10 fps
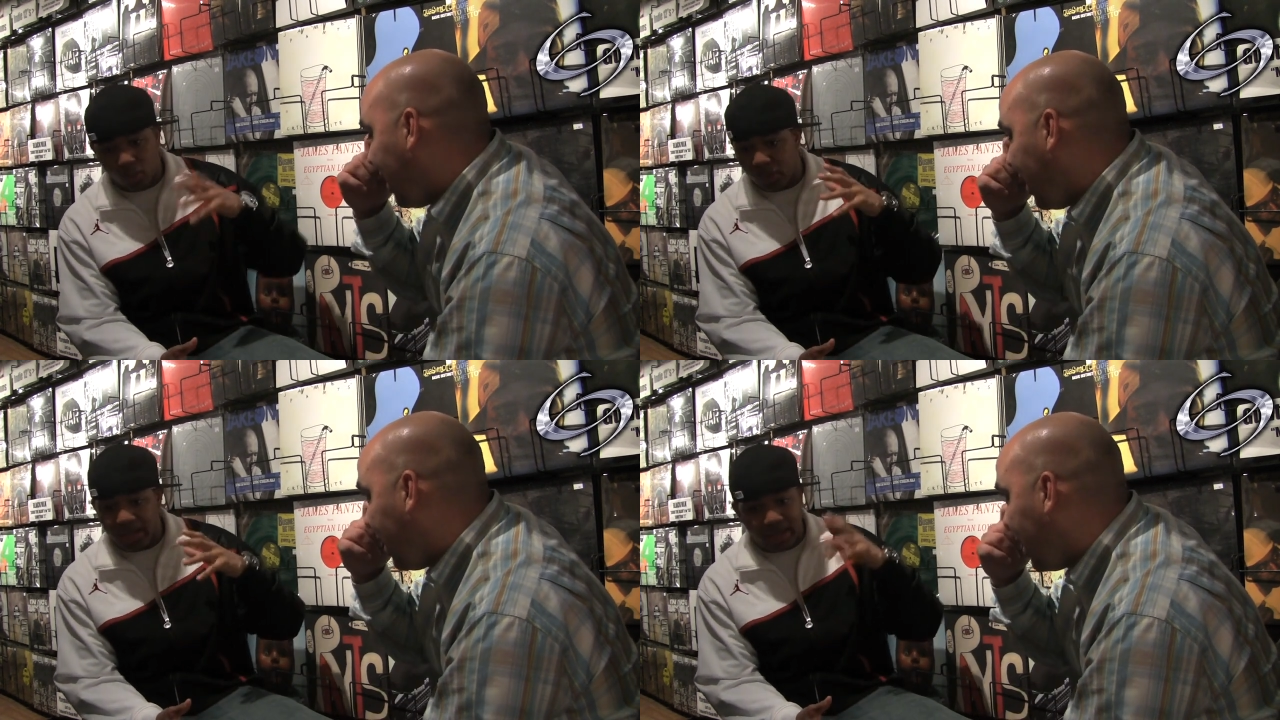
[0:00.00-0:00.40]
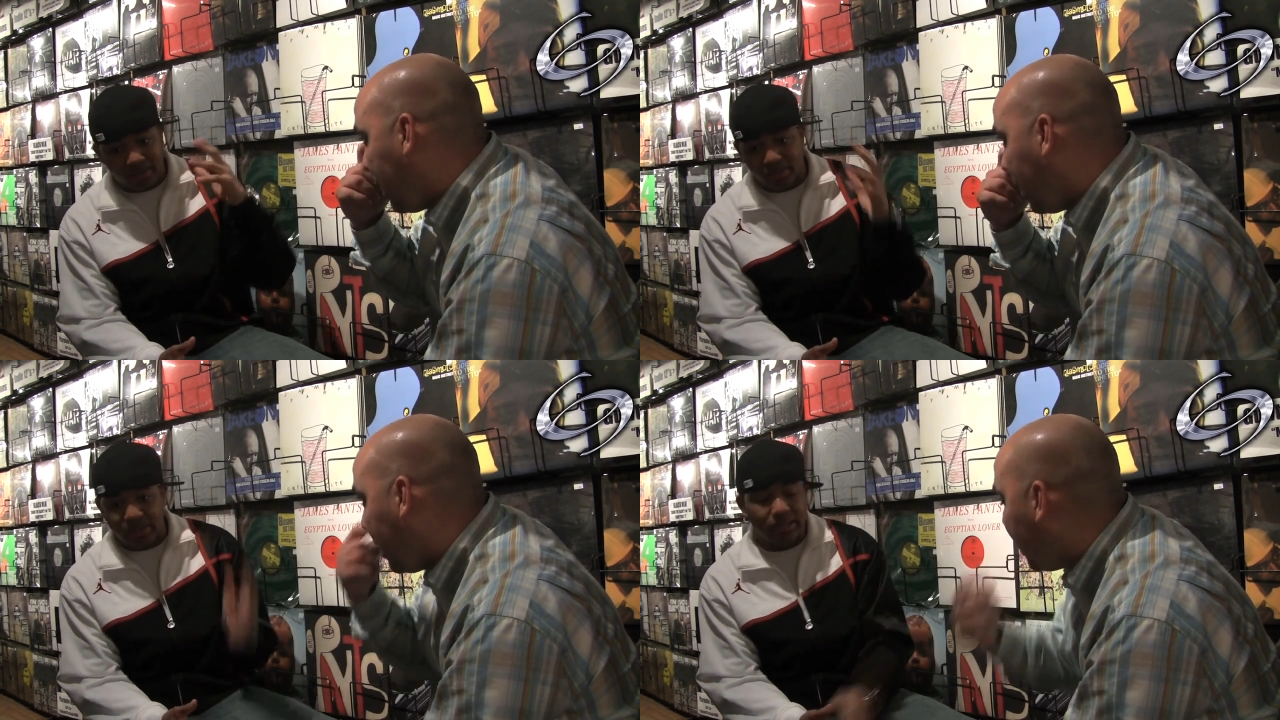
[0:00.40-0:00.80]
we had
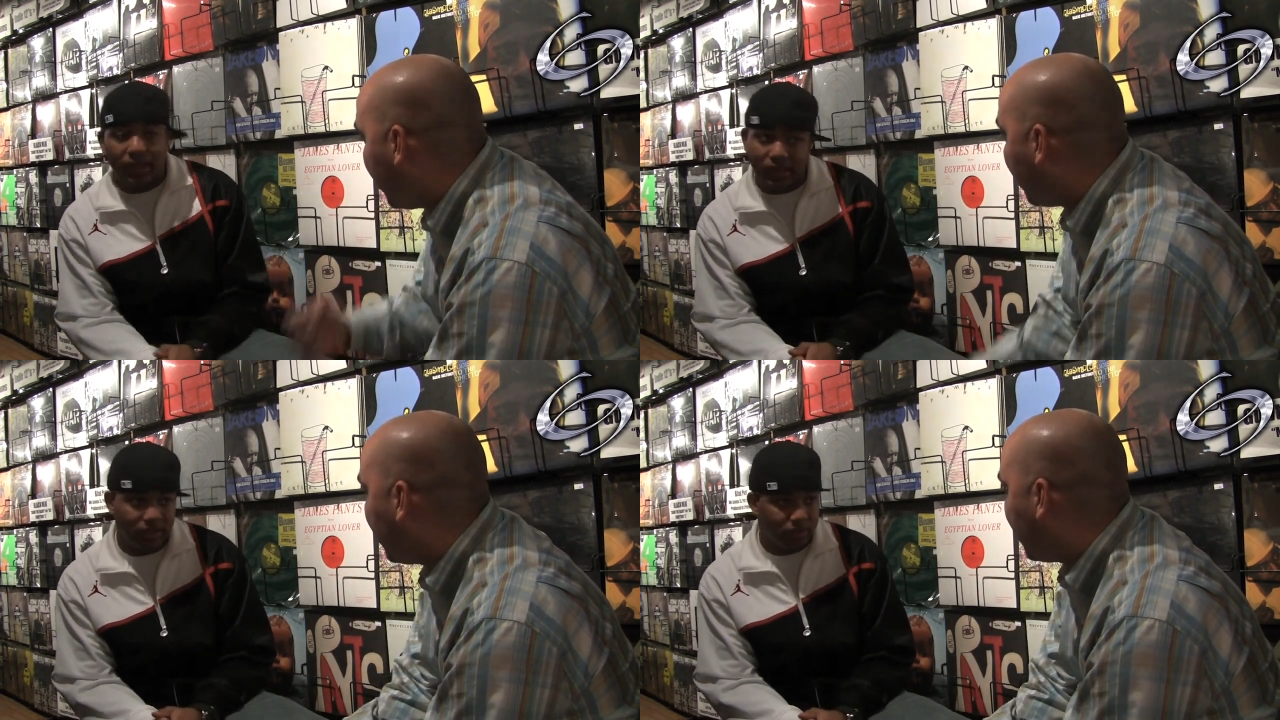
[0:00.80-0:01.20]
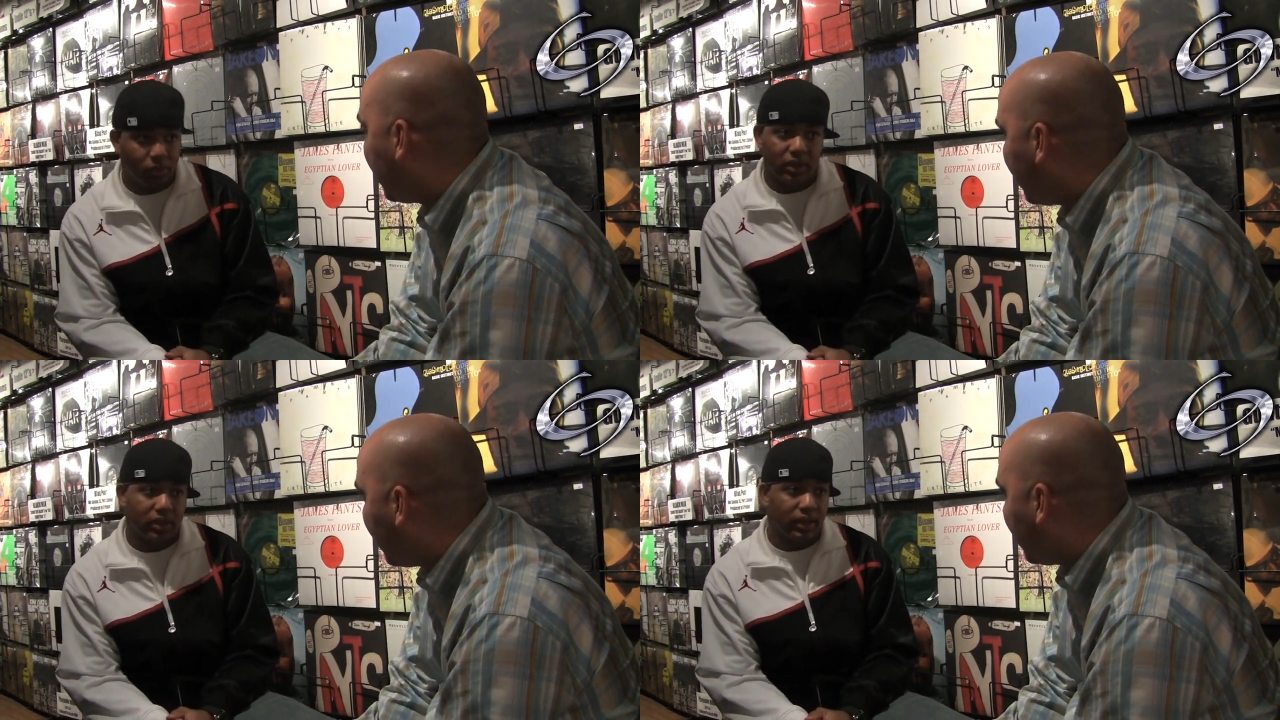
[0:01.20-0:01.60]
a ridiculous
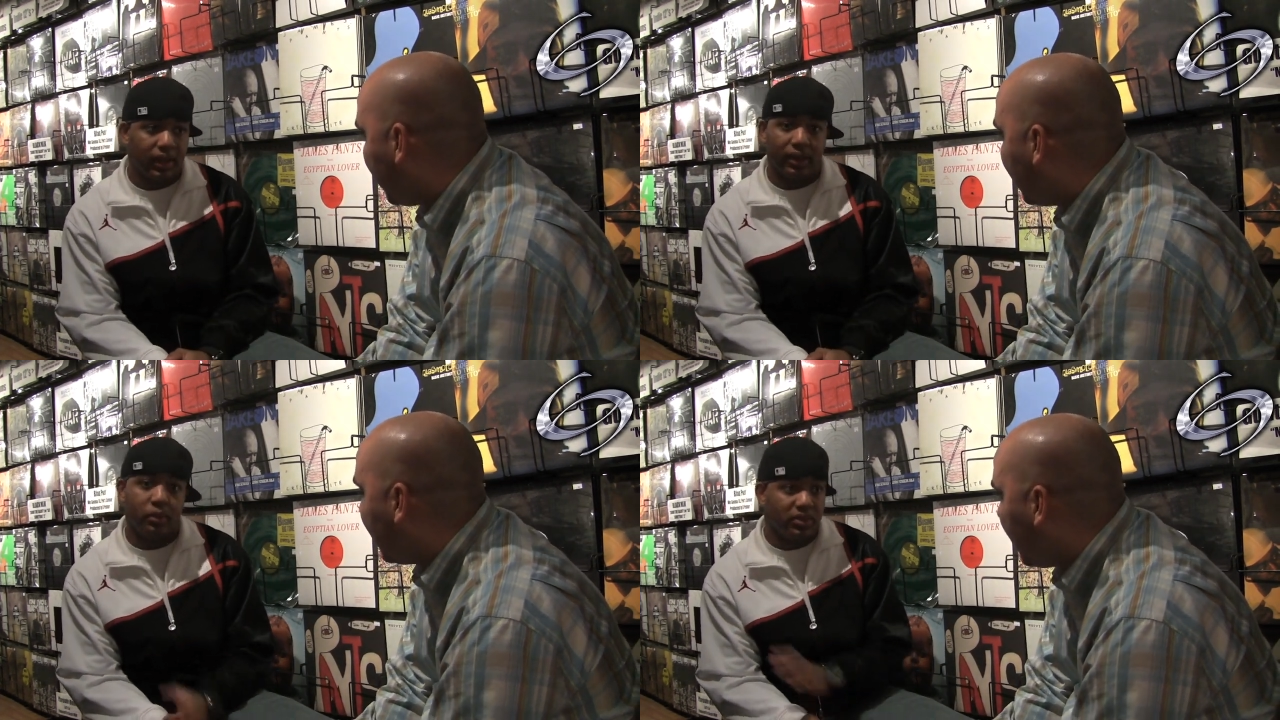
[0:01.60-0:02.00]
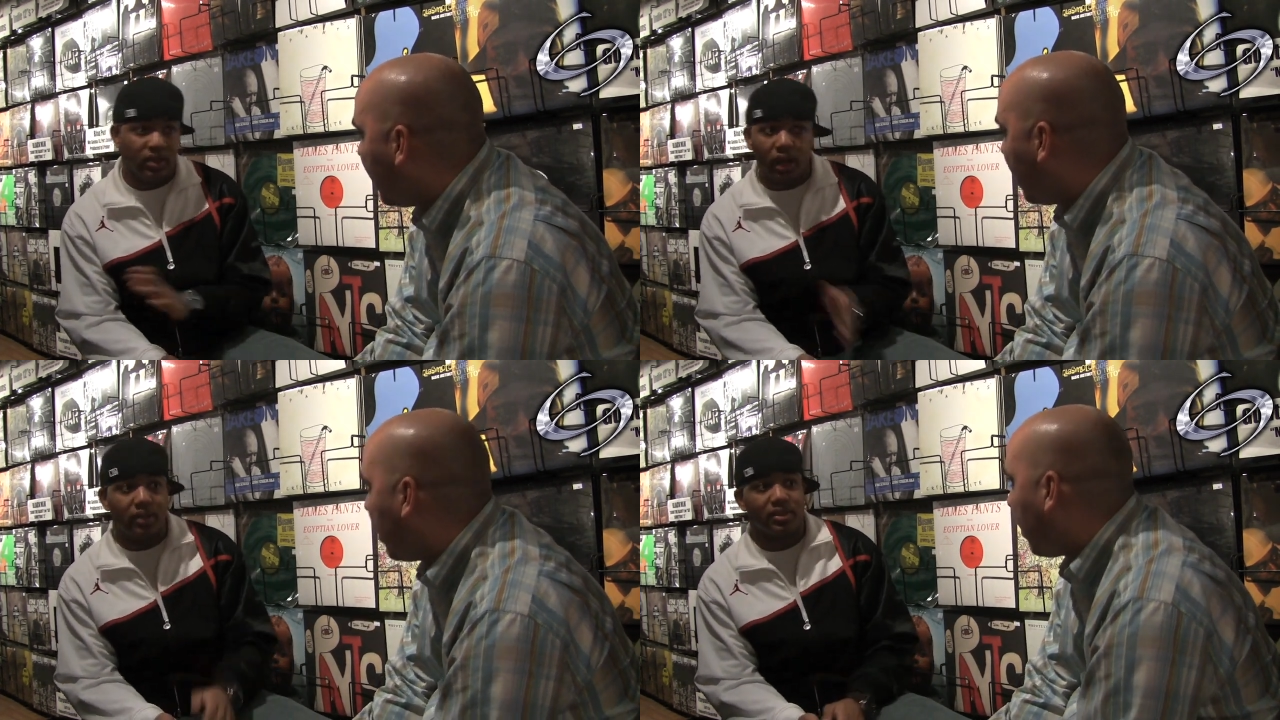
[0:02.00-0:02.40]
week. Like it was
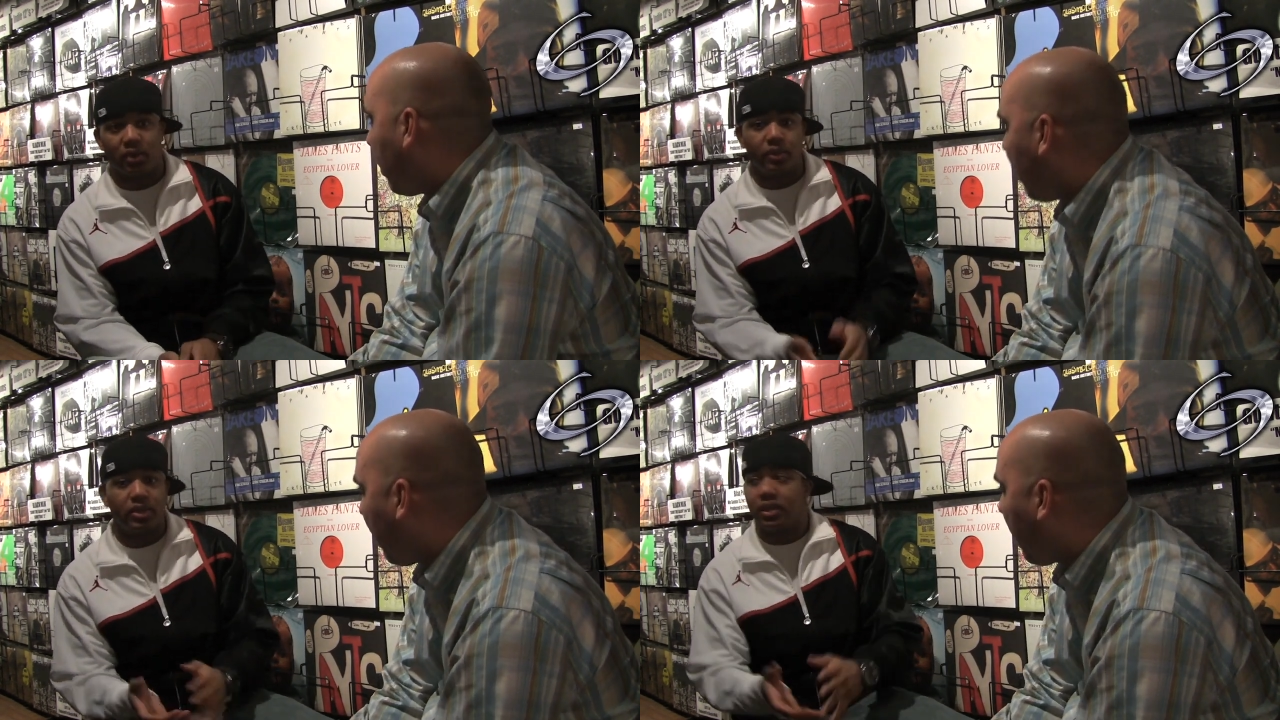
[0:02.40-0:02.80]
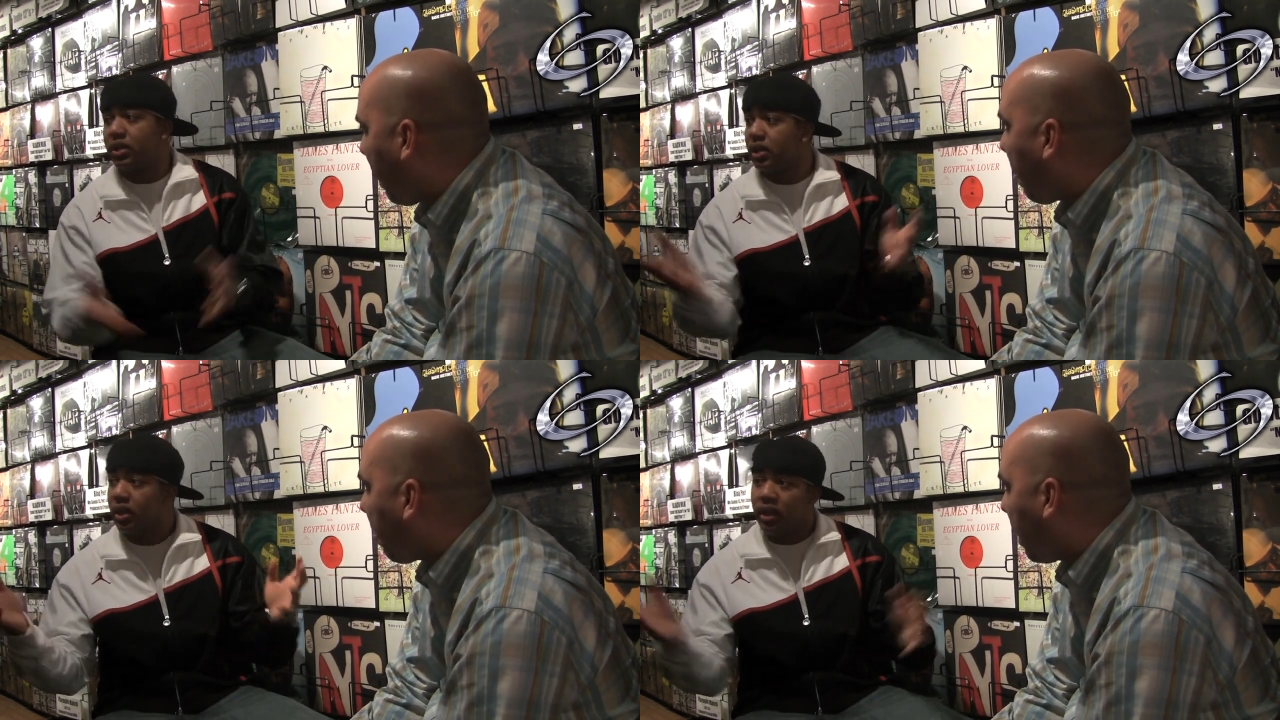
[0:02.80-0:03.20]
nuts. Like we did
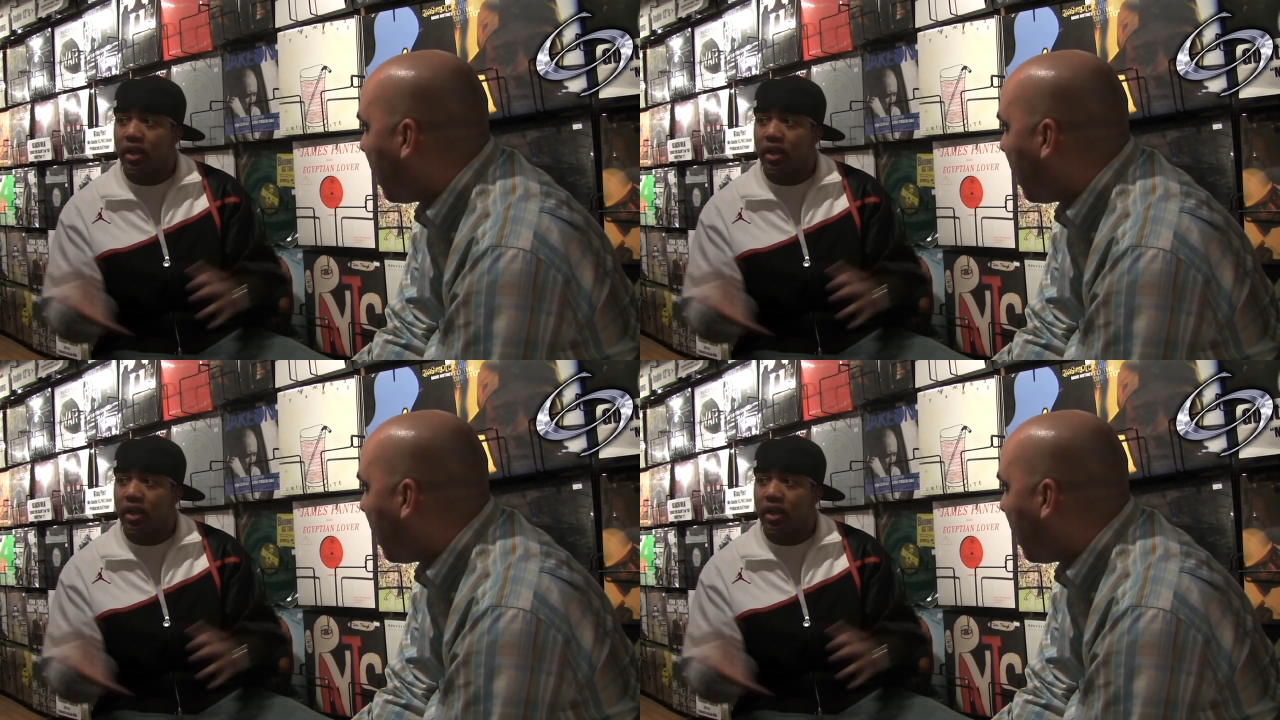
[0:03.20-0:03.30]
the